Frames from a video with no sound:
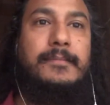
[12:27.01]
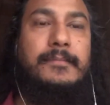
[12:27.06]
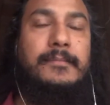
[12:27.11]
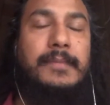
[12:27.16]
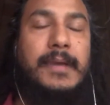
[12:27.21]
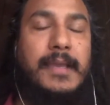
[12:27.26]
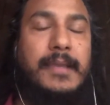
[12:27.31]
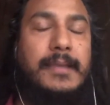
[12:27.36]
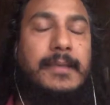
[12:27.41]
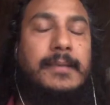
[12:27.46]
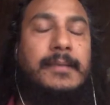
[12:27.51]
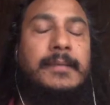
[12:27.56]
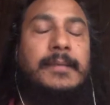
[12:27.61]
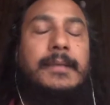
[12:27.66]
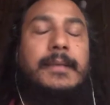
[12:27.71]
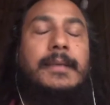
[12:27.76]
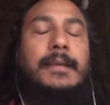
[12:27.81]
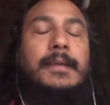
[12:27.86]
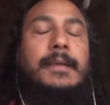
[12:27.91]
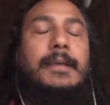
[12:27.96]
by
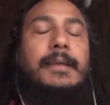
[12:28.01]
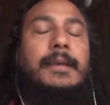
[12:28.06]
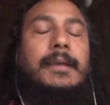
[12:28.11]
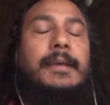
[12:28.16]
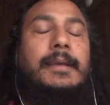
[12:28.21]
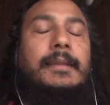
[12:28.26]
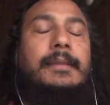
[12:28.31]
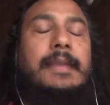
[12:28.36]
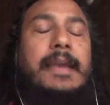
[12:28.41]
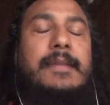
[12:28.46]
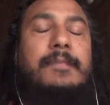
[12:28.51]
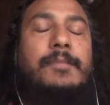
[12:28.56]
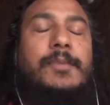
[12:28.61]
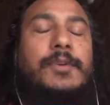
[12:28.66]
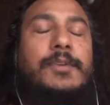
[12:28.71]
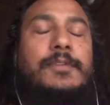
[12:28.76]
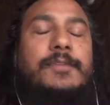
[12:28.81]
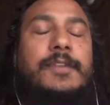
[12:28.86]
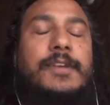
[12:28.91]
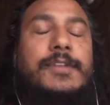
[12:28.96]
that
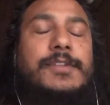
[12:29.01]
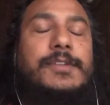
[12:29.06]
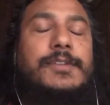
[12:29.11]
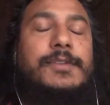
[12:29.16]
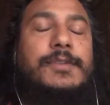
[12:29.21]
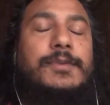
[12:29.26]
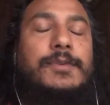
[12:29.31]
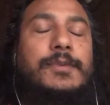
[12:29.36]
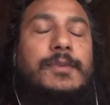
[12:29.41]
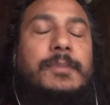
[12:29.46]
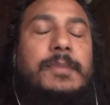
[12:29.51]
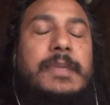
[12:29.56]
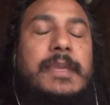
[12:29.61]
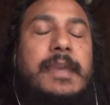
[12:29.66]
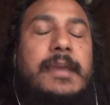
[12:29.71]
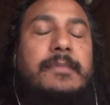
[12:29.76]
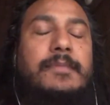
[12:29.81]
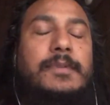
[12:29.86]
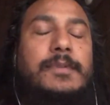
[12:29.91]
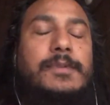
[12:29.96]
motivation you will be
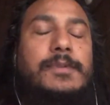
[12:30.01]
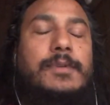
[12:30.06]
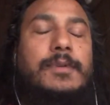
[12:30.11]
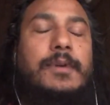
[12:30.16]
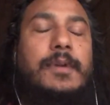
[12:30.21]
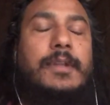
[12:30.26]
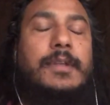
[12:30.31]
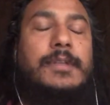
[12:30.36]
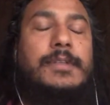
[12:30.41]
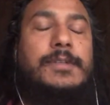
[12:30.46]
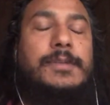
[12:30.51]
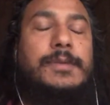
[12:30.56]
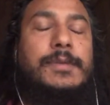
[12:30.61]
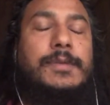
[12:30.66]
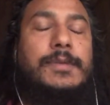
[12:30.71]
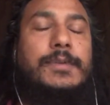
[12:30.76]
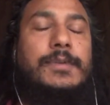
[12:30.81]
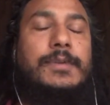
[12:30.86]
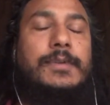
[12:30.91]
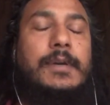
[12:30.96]
able to connect to
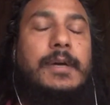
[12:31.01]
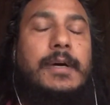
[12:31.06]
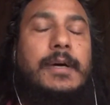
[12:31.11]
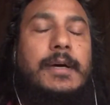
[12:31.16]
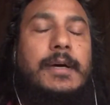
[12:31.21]
your